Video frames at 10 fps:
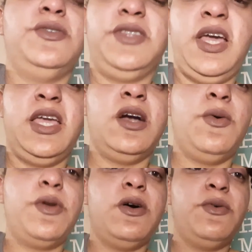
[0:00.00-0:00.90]
thing
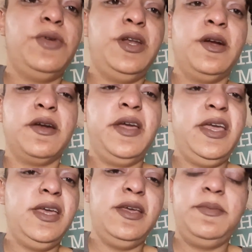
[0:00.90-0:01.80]
going on in her
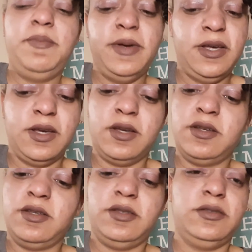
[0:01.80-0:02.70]
head, but
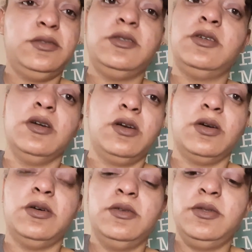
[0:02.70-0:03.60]

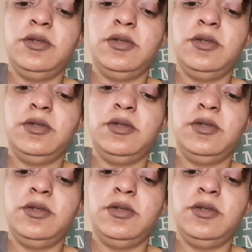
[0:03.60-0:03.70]
girl,